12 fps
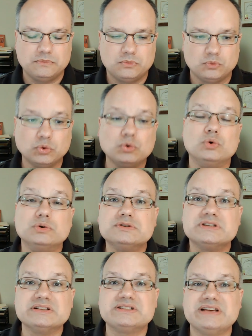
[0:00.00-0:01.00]
rules
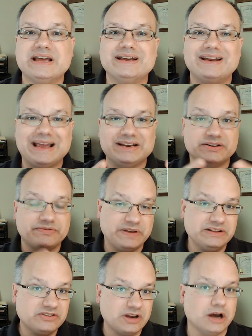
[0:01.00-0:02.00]
that said a
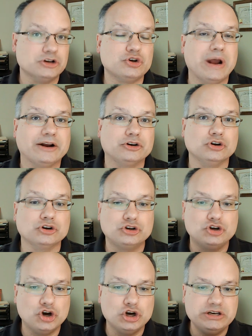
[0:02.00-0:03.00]
defense contractor
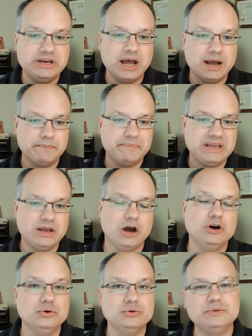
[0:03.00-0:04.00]
could not be
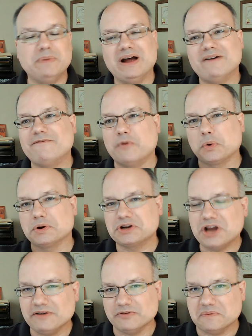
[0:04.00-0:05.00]
owned by a foreign
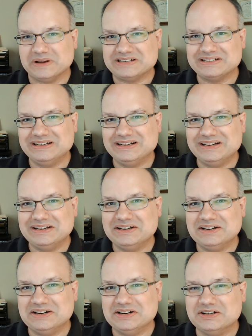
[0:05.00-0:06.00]
government.
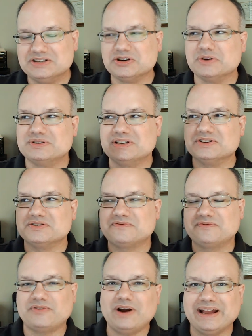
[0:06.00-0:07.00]
So since
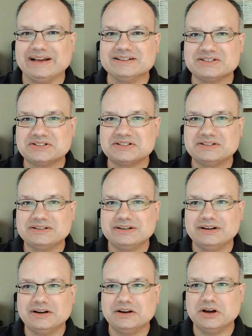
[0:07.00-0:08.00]
France
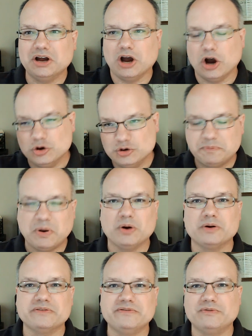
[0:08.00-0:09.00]
owned
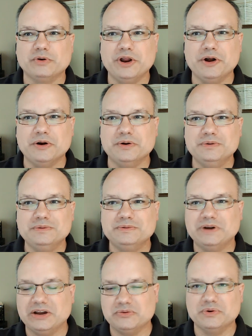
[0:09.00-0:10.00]
part of Renault
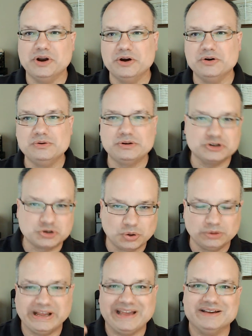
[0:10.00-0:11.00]
and Renault
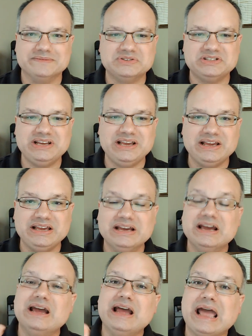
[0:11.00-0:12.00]
controlled A M C,
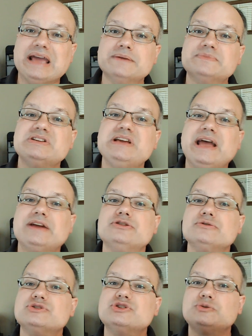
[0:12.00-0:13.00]
A M C had
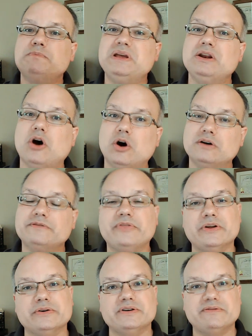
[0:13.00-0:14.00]
to spin off
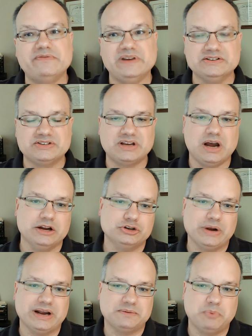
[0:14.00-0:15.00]
their defense
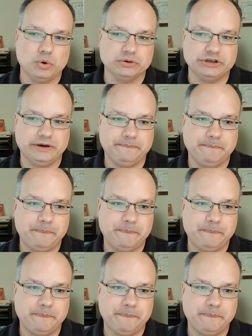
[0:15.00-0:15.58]
contract portion.